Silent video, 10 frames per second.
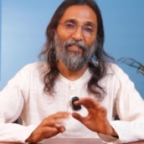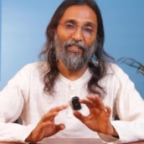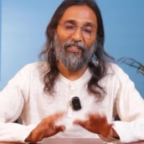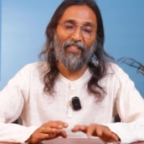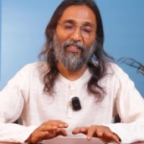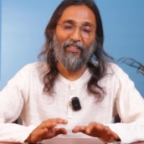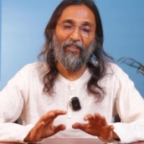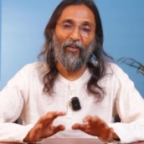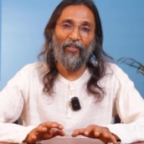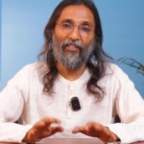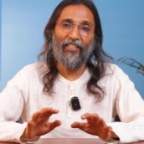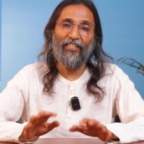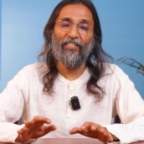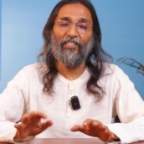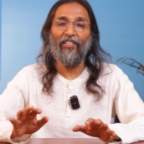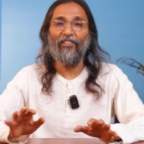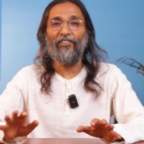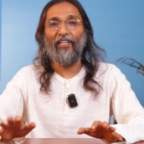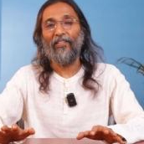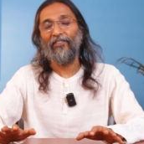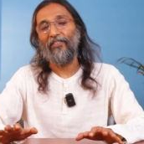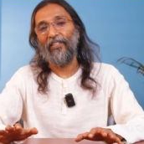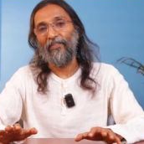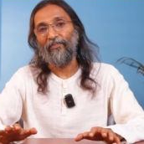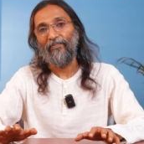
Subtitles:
Written or traditional shastra.